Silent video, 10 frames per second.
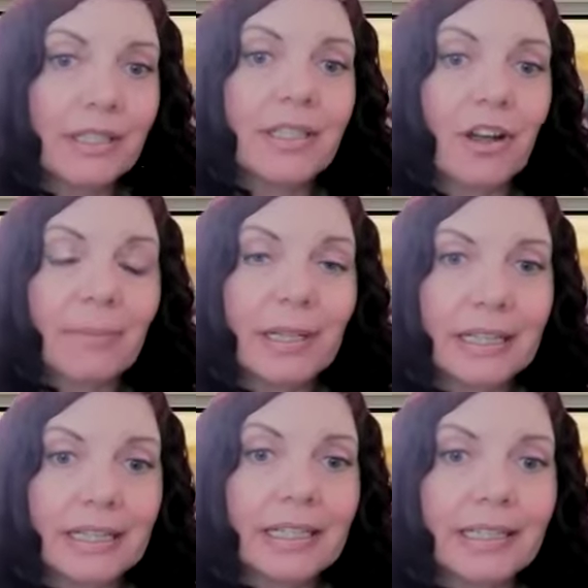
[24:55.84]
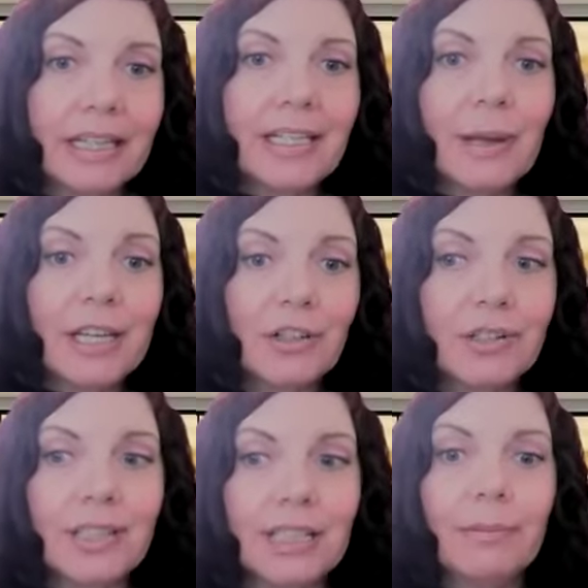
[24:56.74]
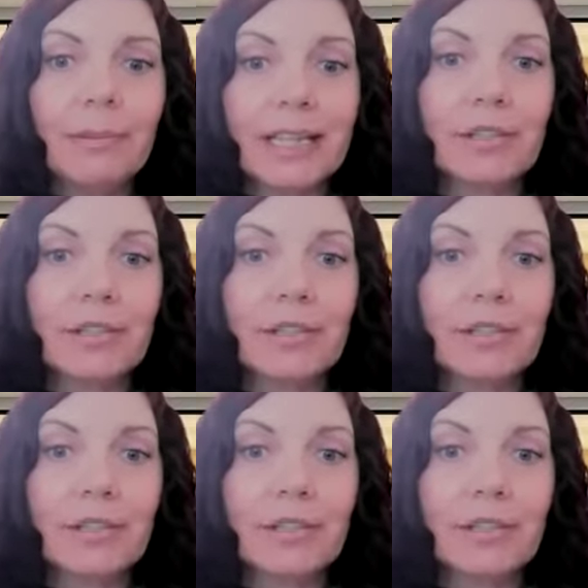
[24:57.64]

with insomnia. And it does make your sleep